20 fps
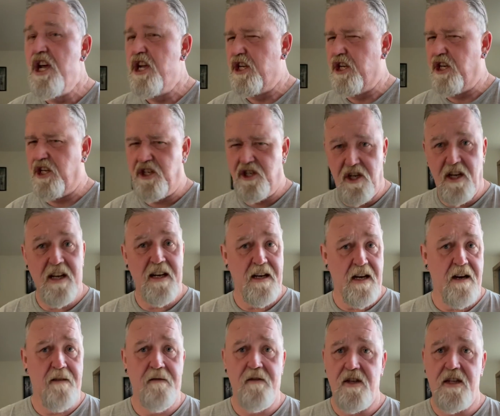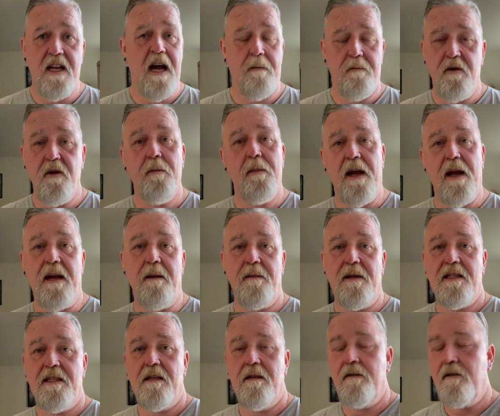you should have never stopped your
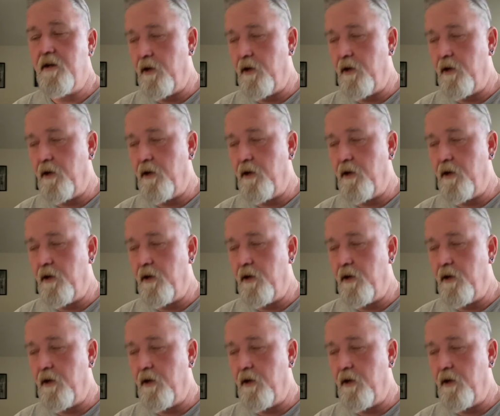payments.